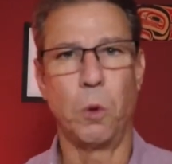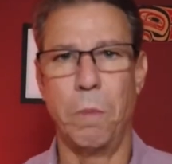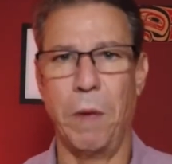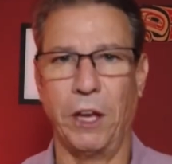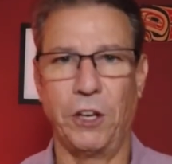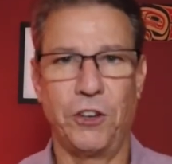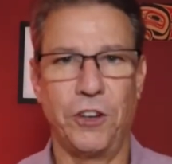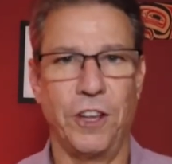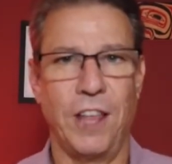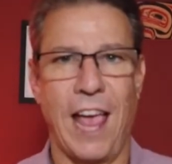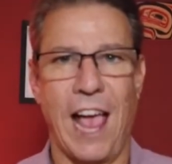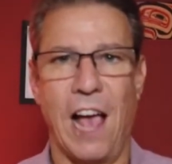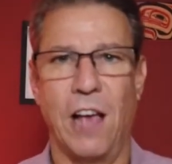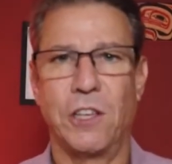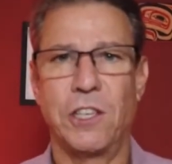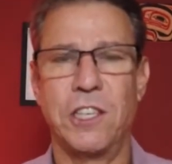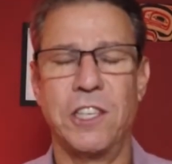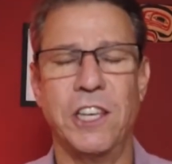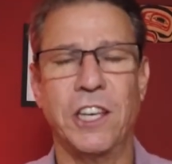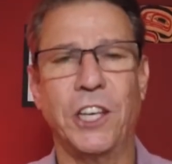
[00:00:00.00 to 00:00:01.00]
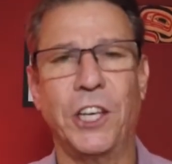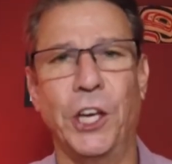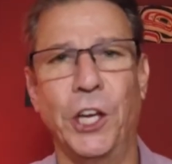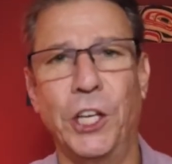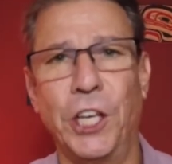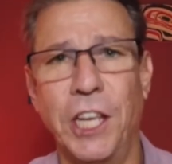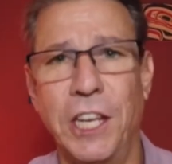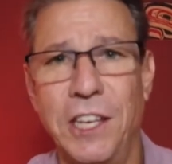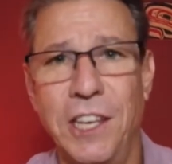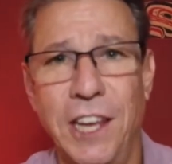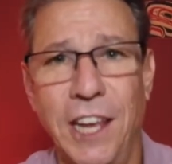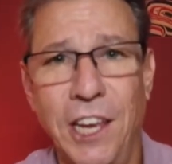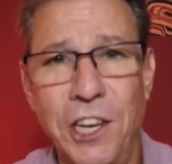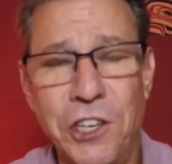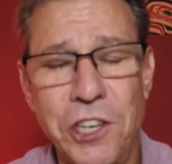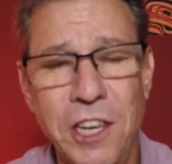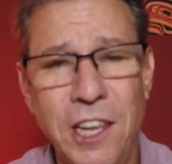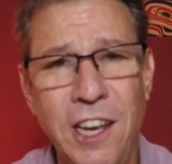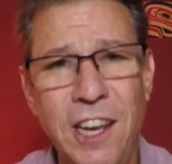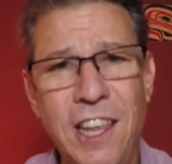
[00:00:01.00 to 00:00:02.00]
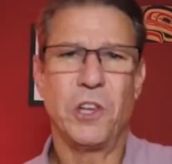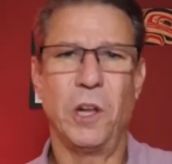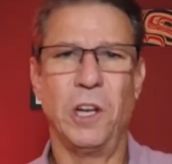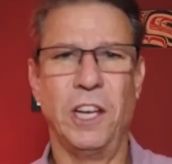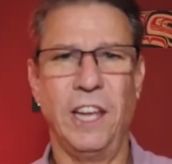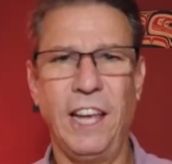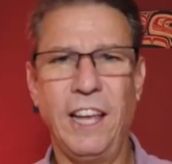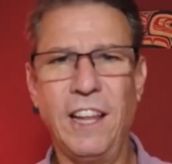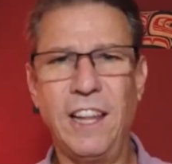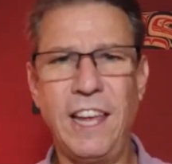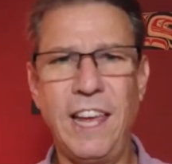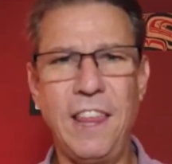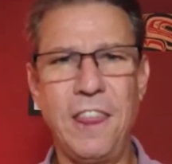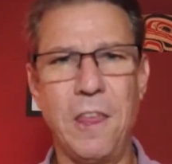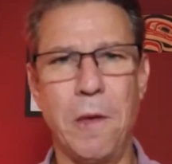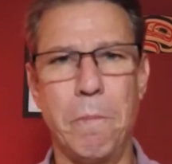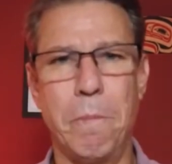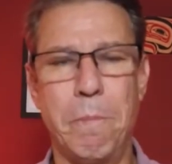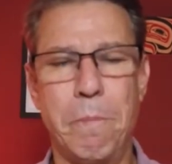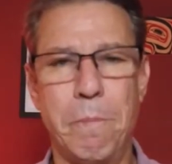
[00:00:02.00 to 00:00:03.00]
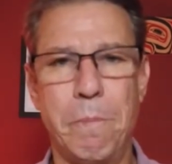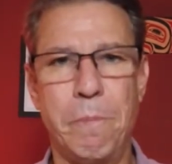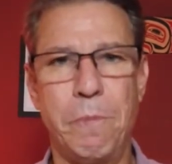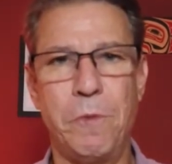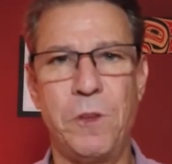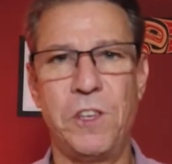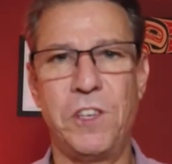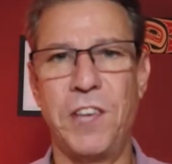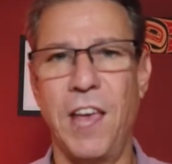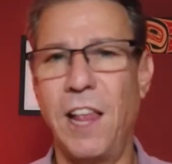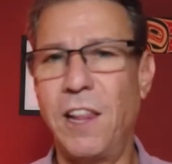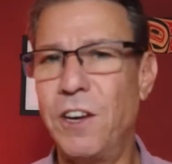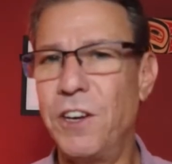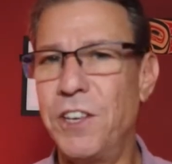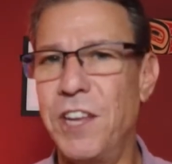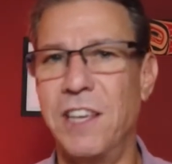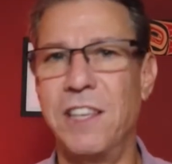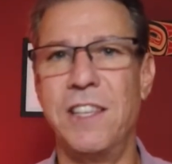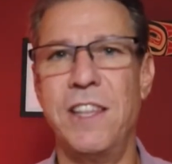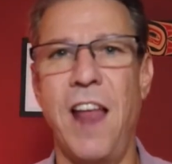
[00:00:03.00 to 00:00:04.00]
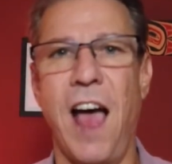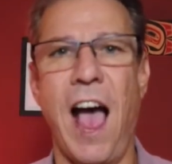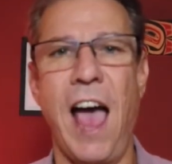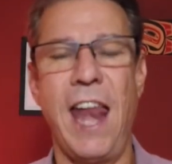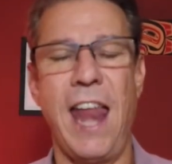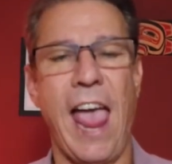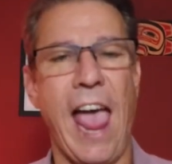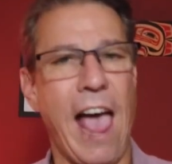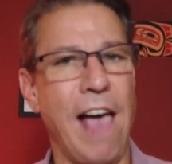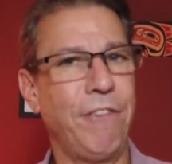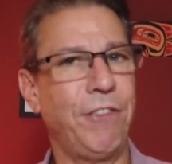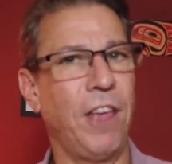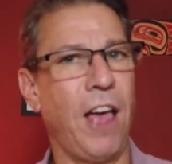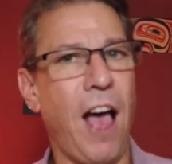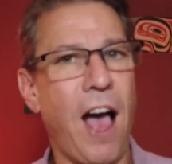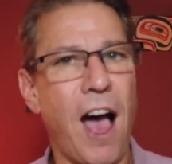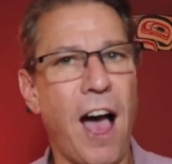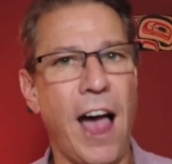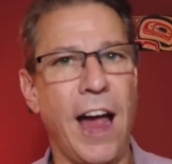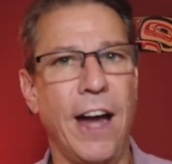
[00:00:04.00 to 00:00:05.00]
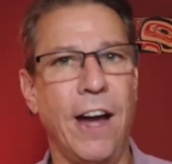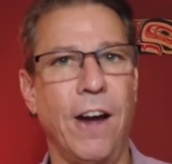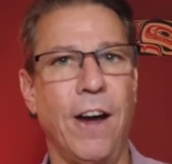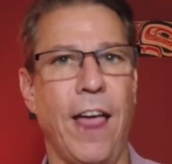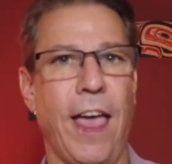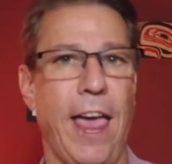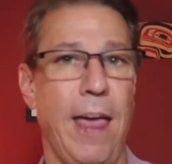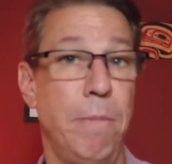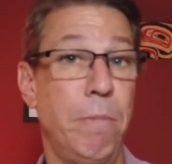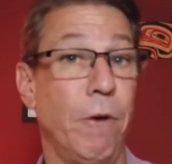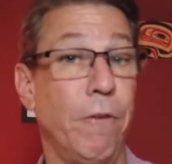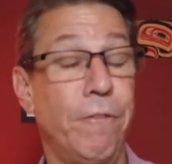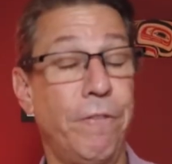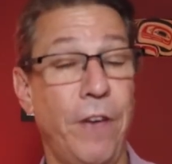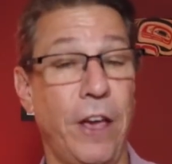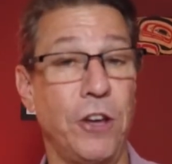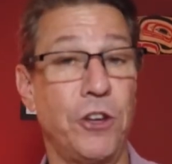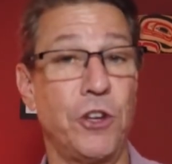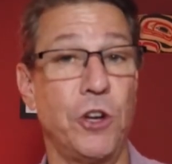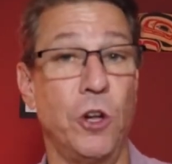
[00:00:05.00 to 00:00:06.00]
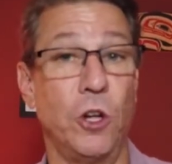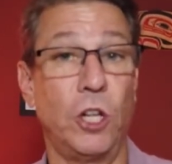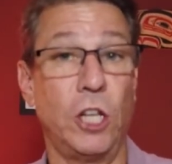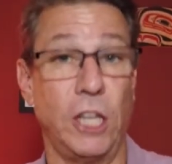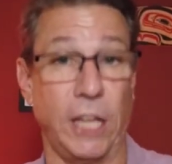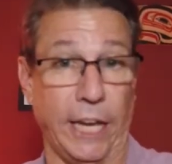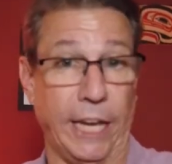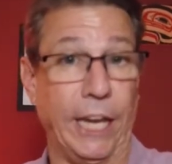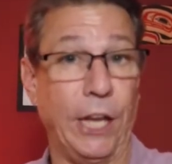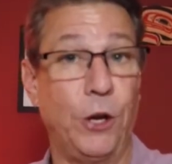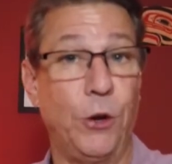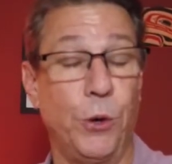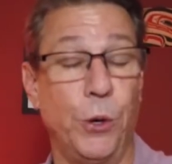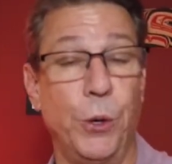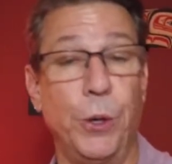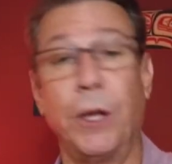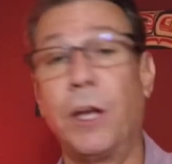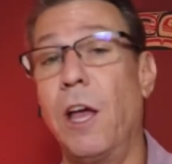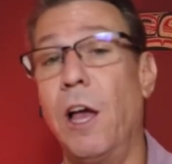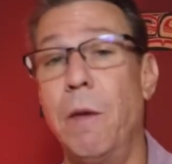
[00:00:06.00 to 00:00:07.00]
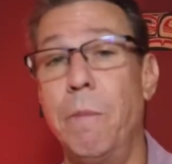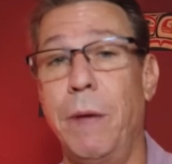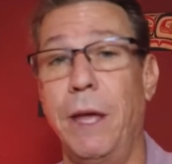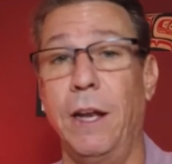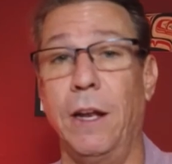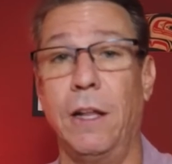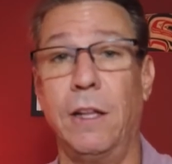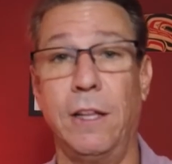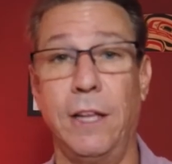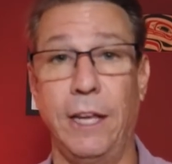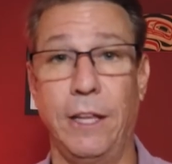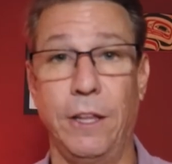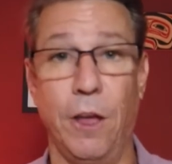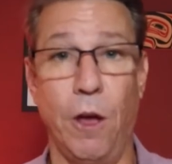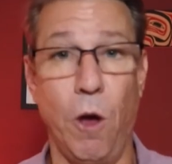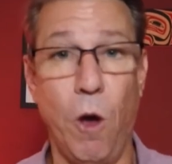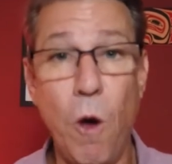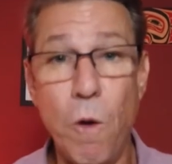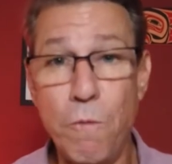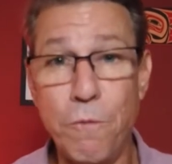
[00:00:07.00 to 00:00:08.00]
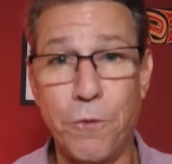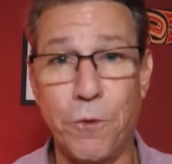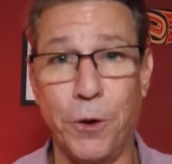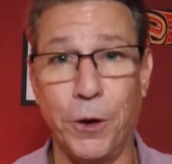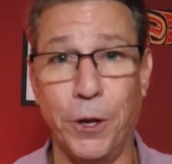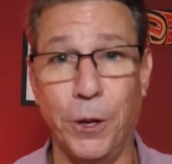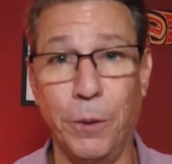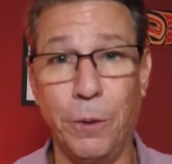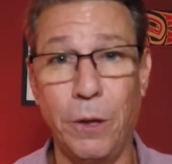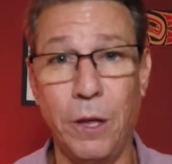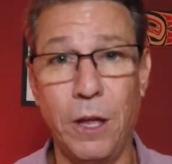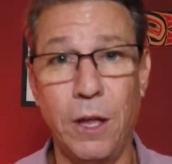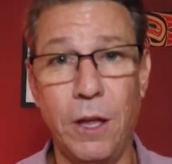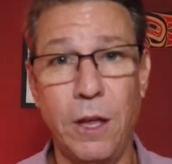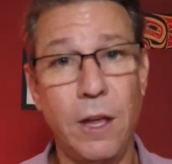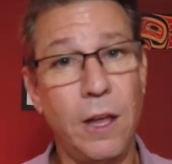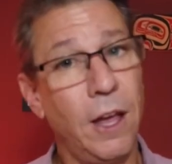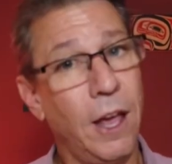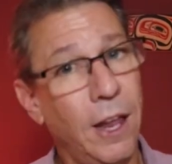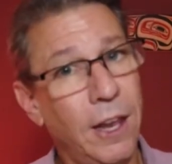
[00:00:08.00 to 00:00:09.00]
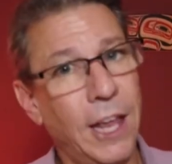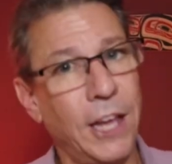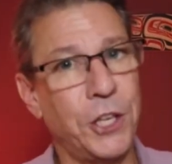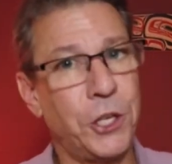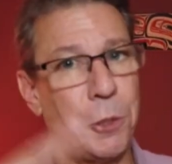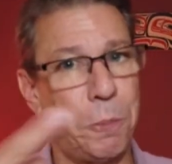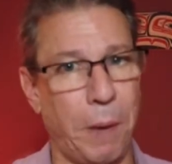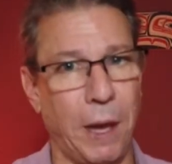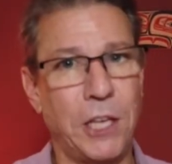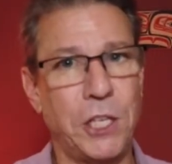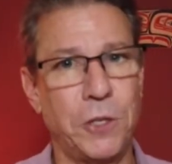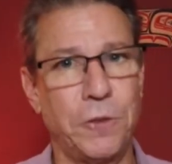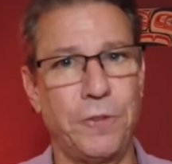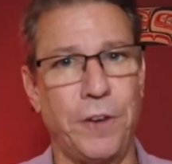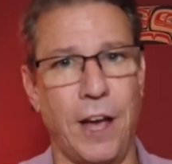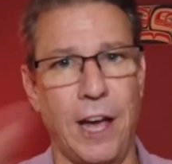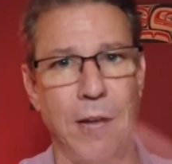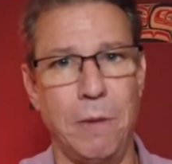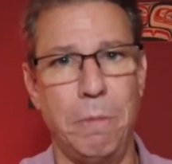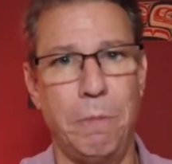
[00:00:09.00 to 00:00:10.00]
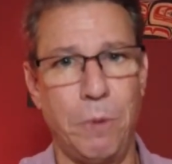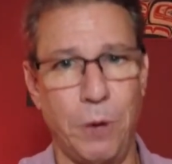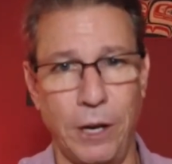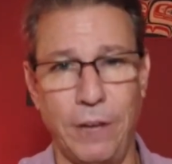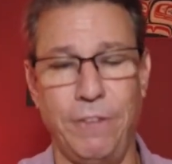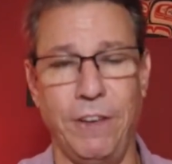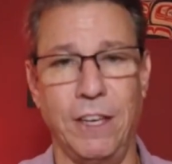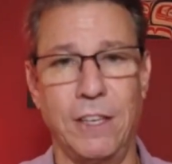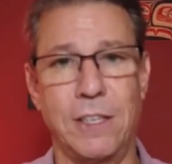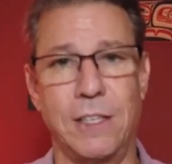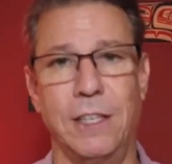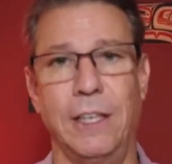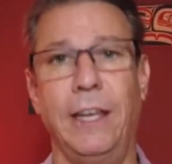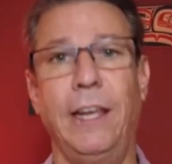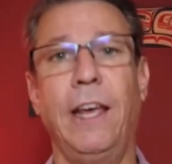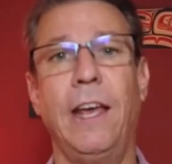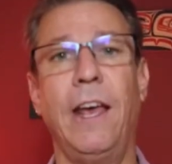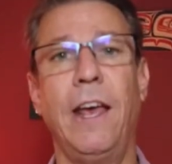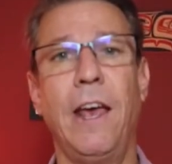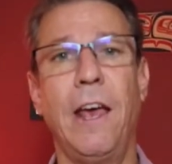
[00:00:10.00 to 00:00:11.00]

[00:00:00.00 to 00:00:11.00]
We'll make sure the house is in good condition. So legally, the seller does not have to hire a professional cleaning crew to come in and clean the home for you unless specified previously.